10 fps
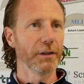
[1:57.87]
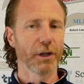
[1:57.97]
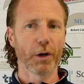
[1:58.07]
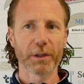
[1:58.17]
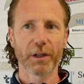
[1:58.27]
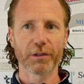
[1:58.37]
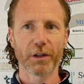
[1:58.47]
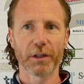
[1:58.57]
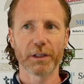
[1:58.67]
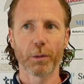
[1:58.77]
We
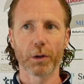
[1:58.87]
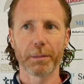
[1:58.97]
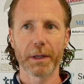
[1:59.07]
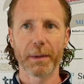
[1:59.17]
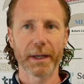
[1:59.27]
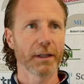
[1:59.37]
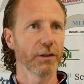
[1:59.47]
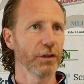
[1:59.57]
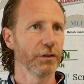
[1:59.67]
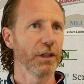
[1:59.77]
certainly don't want to be making
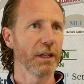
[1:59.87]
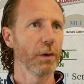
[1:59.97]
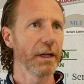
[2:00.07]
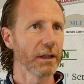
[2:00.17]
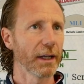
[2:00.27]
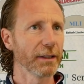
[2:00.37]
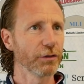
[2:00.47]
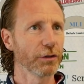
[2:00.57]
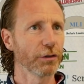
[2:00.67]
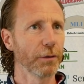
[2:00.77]
ourselves any weaker, that is
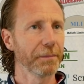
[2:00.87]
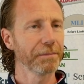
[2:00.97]
for sure.